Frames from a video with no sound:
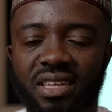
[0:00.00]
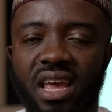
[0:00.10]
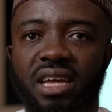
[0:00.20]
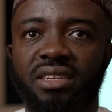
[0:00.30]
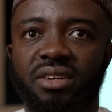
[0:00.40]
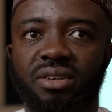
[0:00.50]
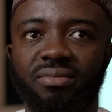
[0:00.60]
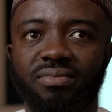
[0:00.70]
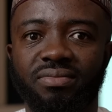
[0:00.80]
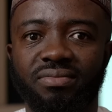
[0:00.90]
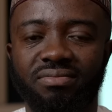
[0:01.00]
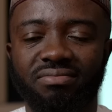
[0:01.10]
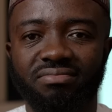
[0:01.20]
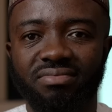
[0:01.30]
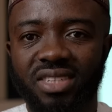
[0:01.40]
And
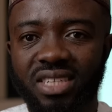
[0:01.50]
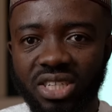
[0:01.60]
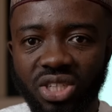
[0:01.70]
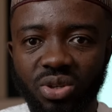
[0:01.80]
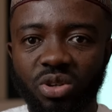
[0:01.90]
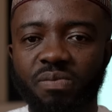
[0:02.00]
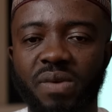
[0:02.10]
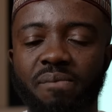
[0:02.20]
there should be